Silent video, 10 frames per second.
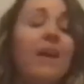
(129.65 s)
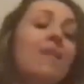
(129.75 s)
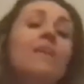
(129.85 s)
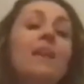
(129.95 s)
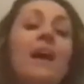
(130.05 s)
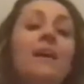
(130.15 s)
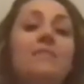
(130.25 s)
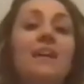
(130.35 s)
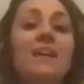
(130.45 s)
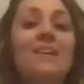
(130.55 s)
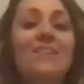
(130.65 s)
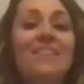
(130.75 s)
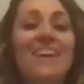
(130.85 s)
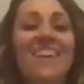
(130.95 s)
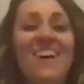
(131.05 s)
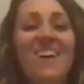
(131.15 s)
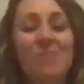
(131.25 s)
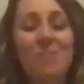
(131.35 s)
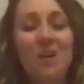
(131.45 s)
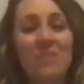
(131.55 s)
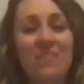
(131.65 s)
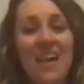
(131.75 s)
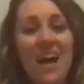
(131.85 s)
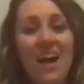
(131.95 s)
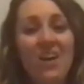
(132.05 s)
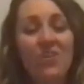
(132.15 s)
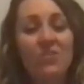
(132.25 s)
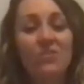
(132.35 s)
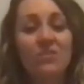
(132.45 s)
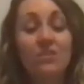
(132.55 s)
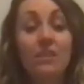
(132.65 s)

And then exhale, let that arm come down,